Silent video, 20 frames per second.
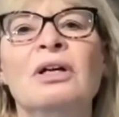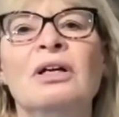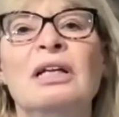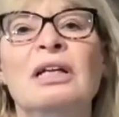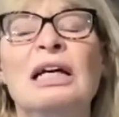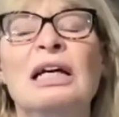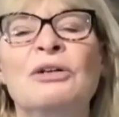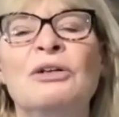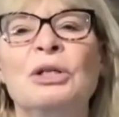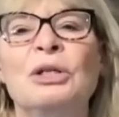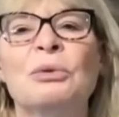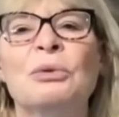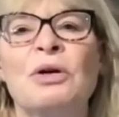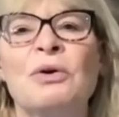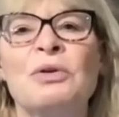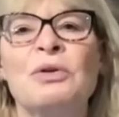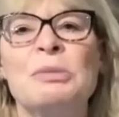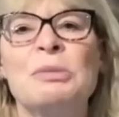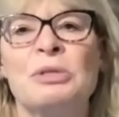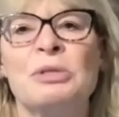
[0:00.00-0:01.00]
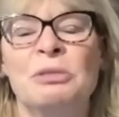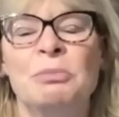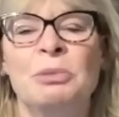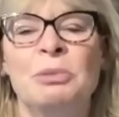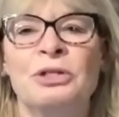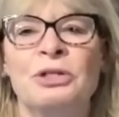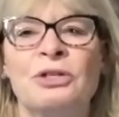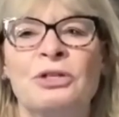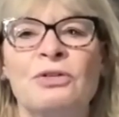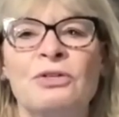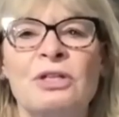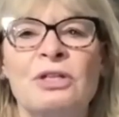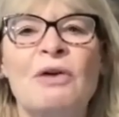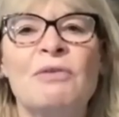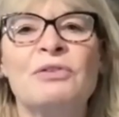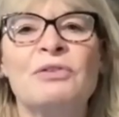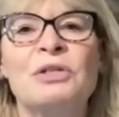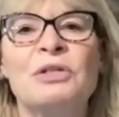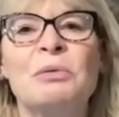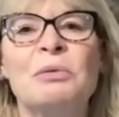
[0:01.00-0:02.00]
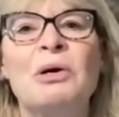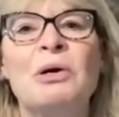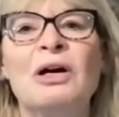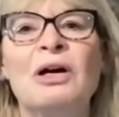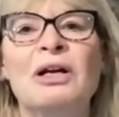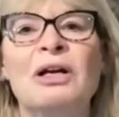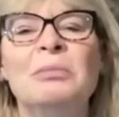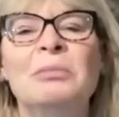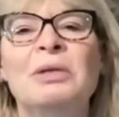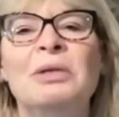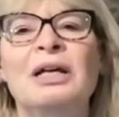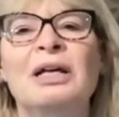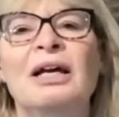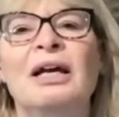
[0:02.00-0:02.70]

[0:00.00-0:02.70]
and how you were always supposed to push yourself to the bottom.